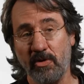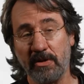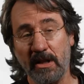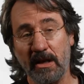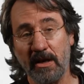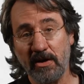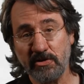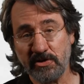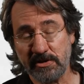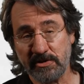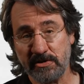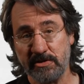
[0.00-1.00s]
So, on the
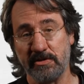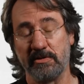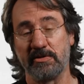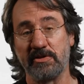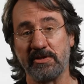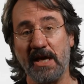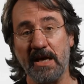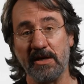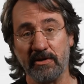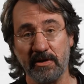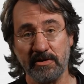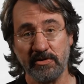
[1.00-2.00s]
largest
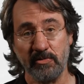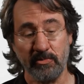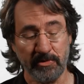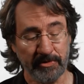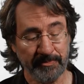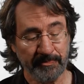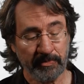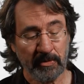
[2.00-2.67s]
scale, as it were,